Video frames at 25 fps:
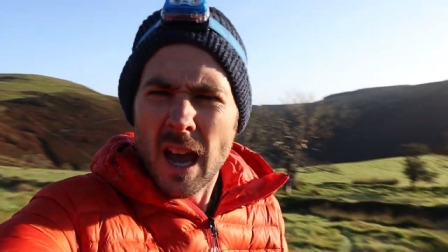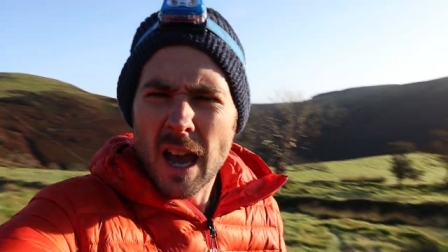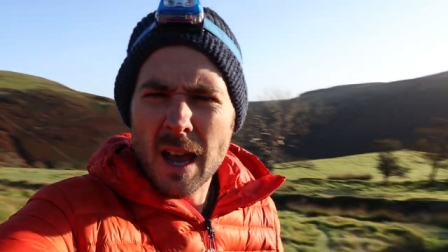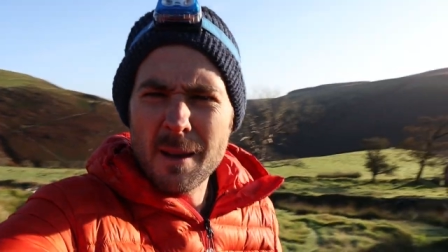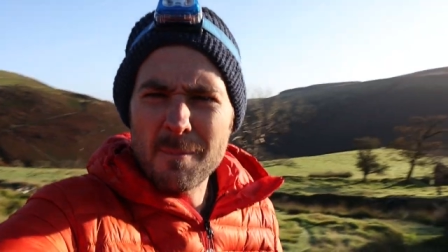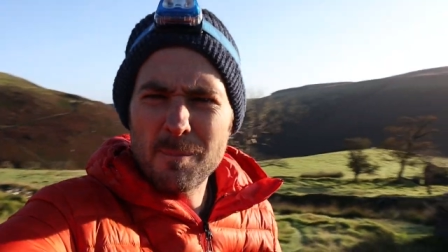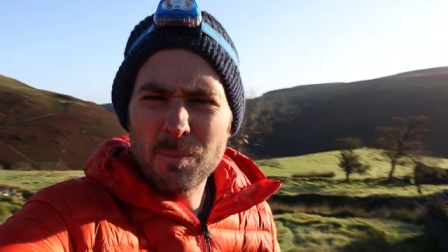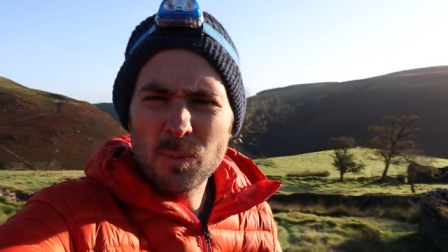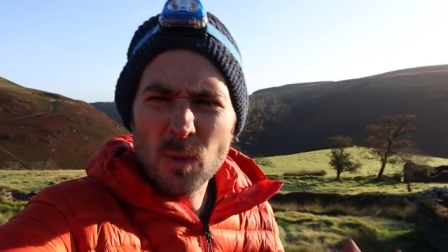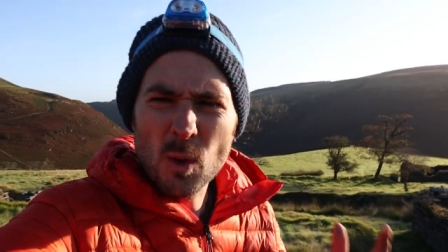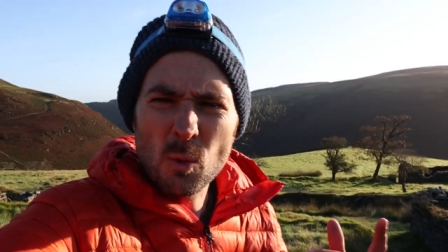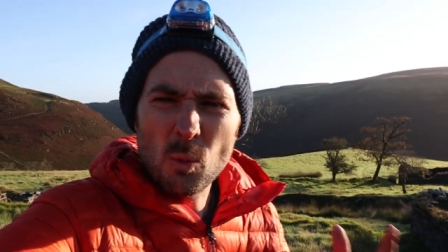
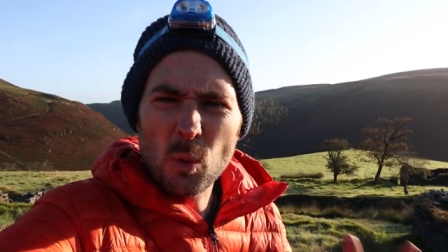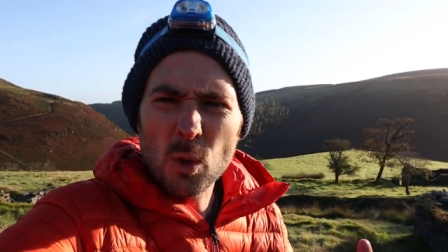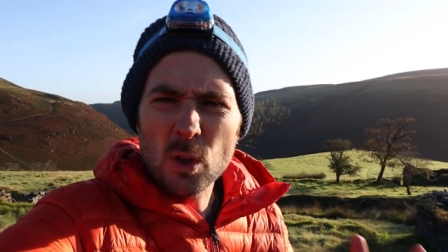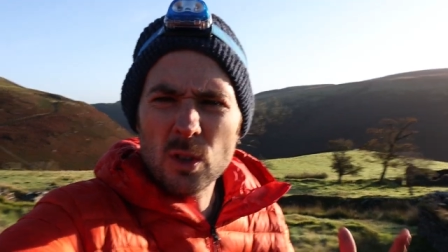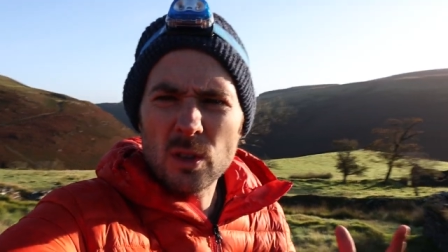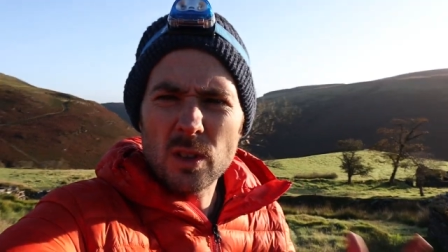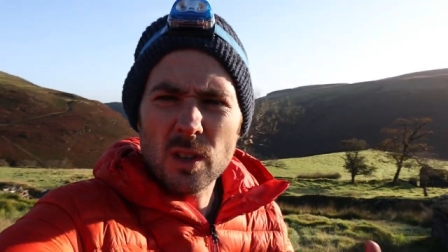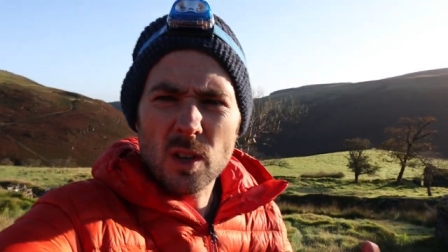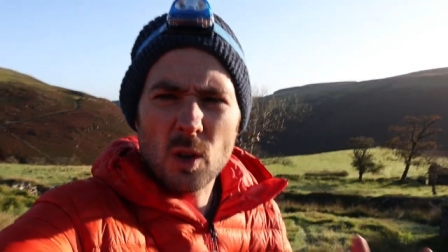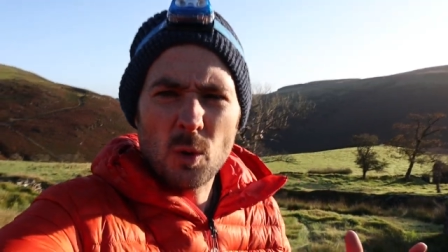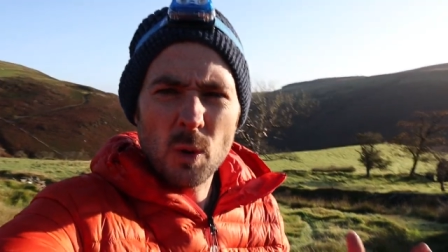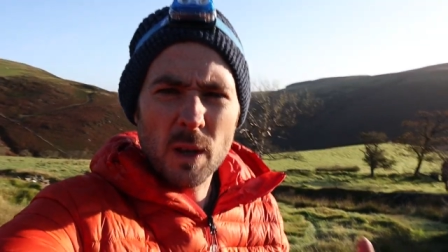Um,
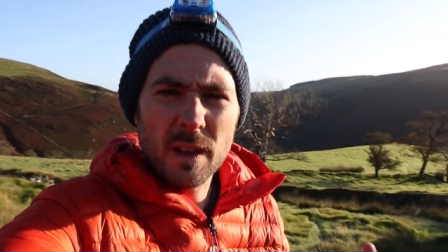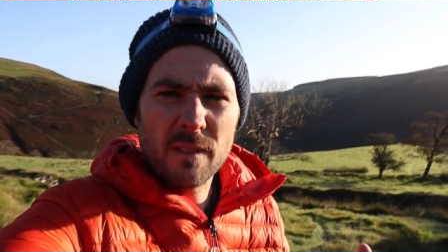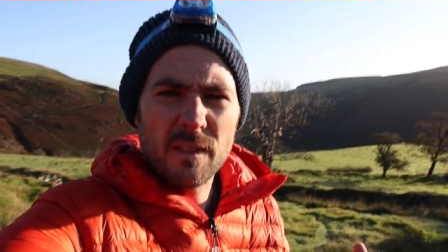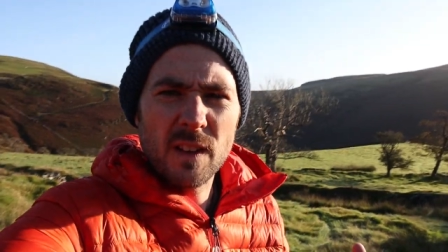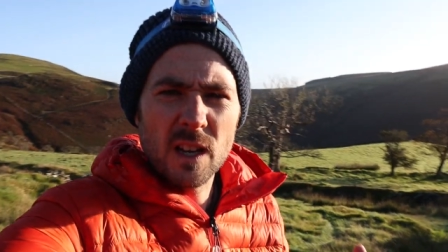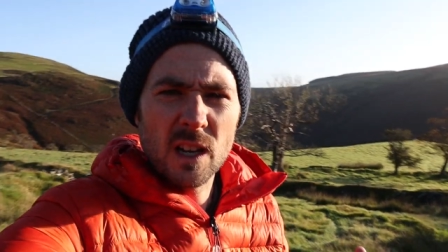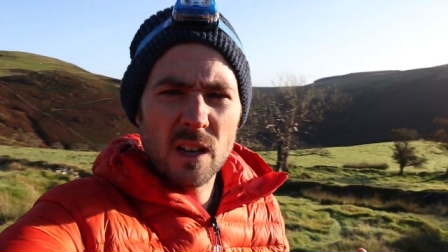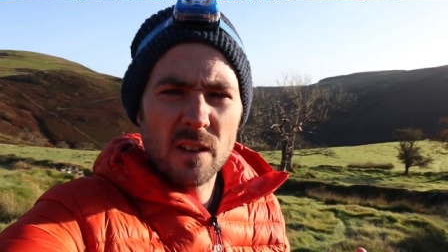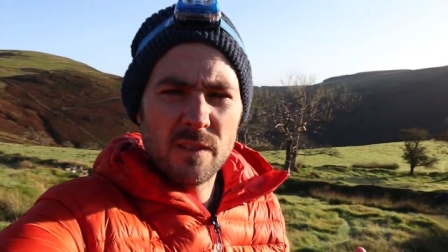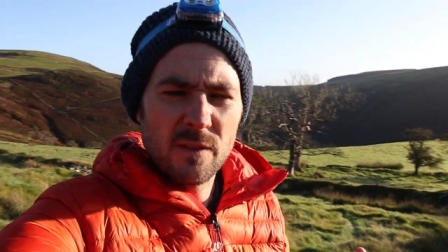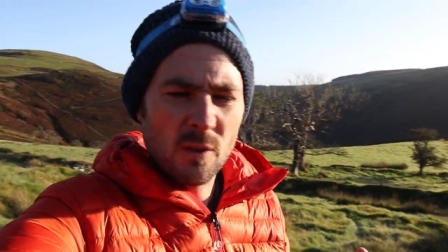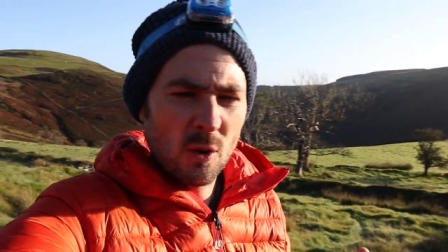one other quick
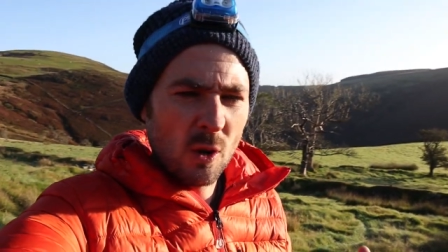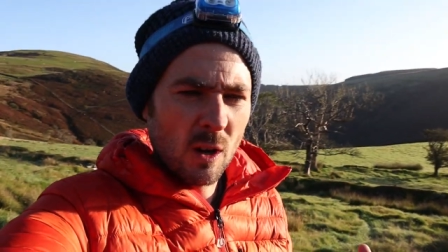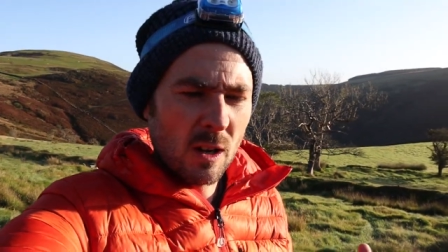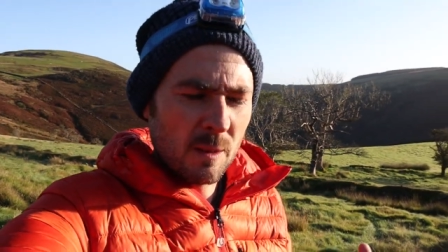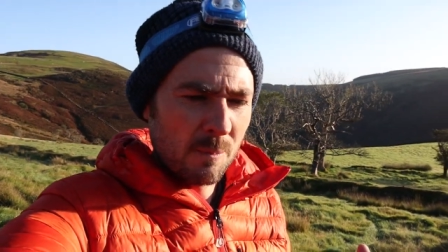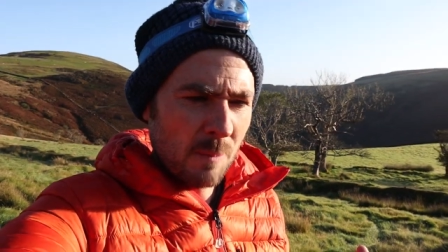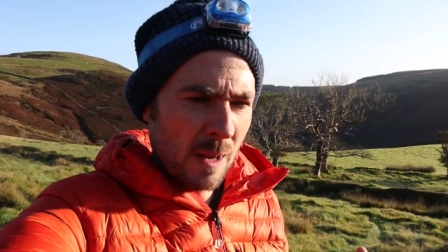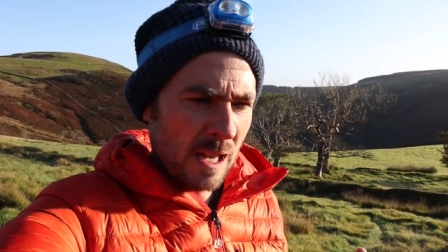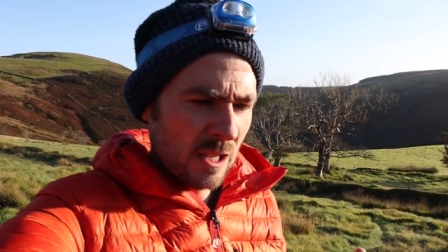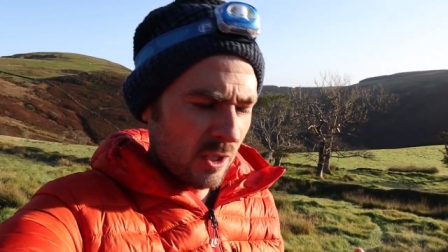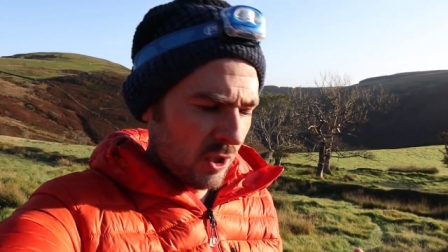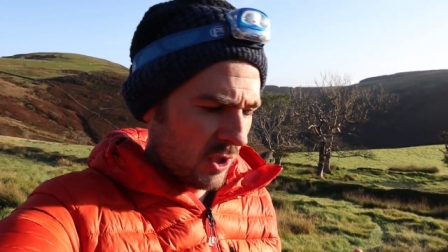thing I thought
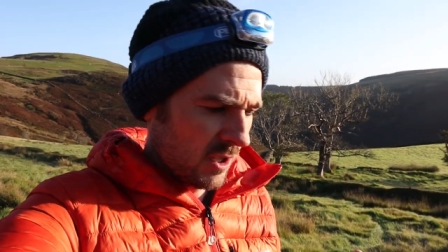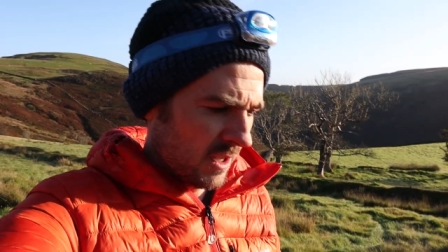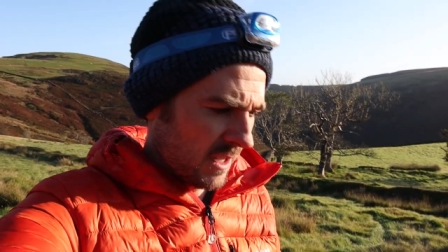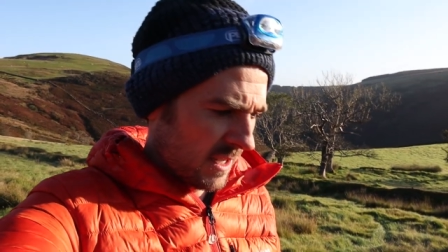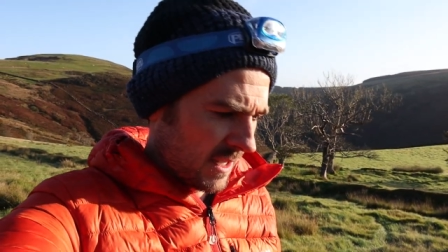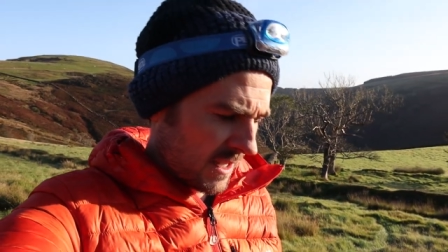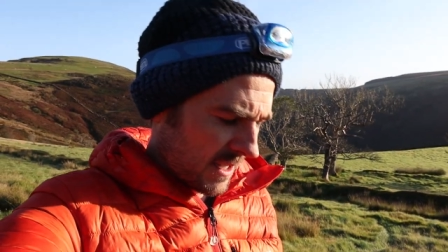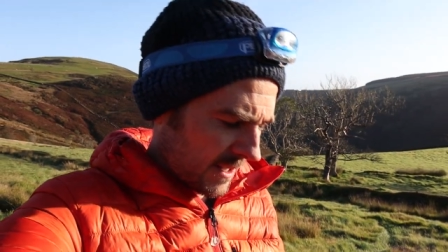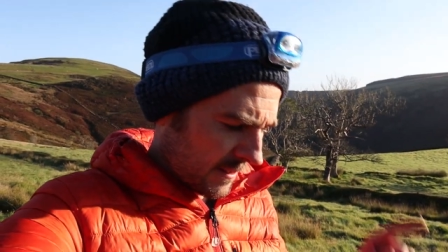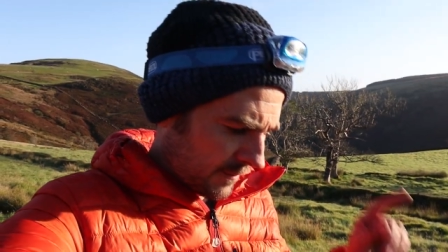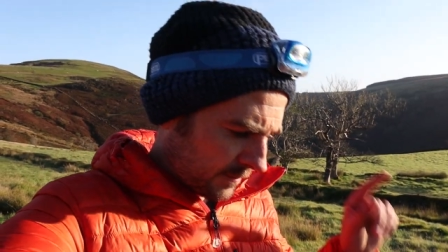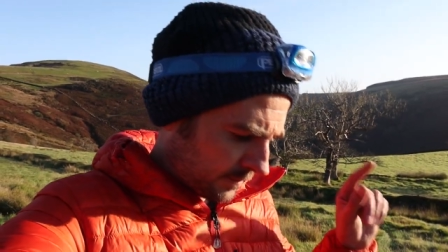I'd mention
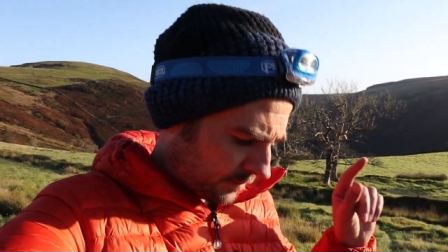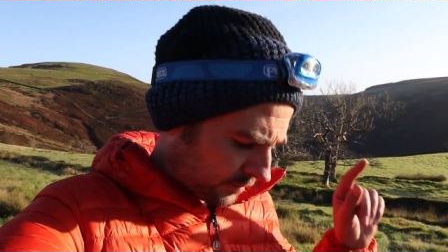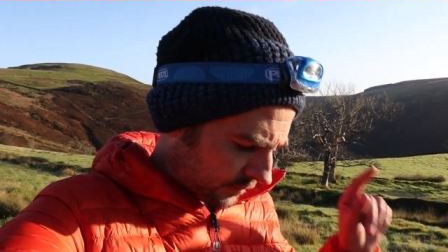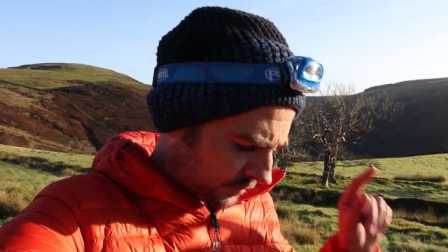is,